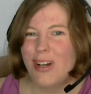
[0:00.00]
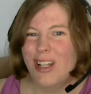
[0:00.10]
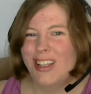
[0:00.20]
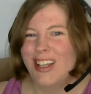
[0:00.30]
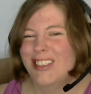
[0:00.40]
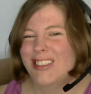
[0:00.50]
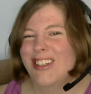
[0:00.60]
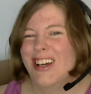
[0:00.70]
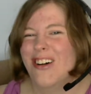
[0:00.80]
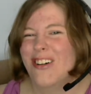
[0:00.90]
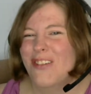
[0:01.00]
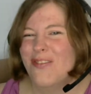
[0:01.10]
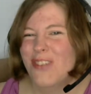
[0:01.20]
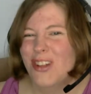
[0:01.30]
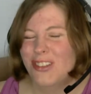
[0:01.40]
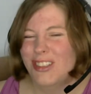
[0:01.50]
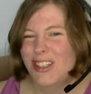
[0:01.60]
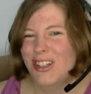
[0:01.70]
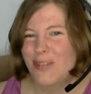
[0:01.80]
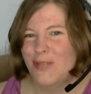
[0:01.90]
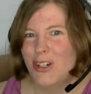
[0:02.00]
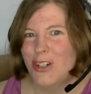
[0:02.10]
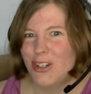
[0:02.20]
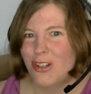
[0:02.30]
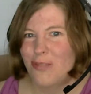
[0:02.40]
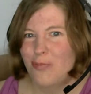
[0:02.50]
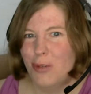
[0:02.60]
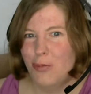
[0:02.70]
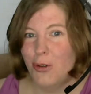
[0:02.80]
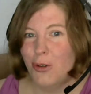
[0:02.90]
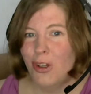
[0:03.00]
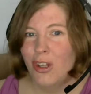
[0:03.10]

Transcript: but that's how it felt in the commercial. And people